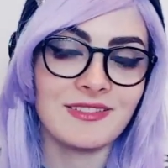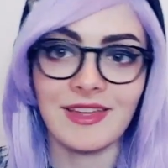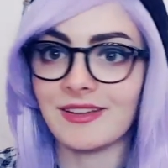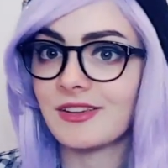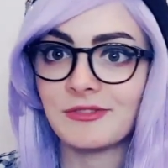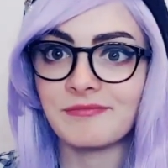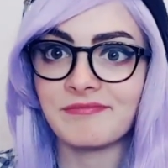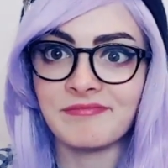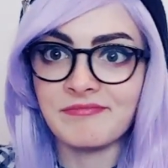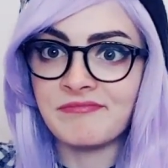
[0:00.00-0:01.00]
like
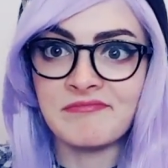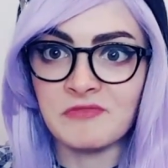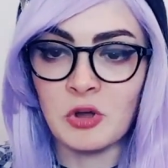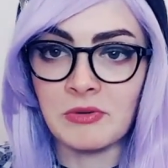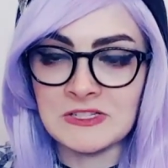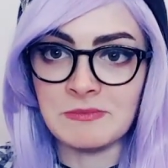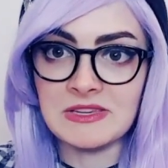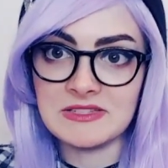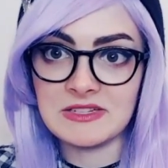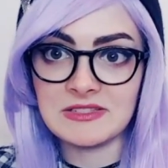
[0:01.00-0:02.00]
nobody's
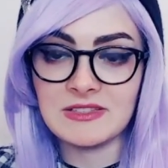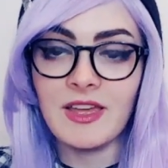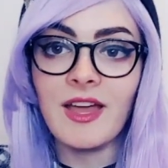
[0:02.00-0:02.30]
business.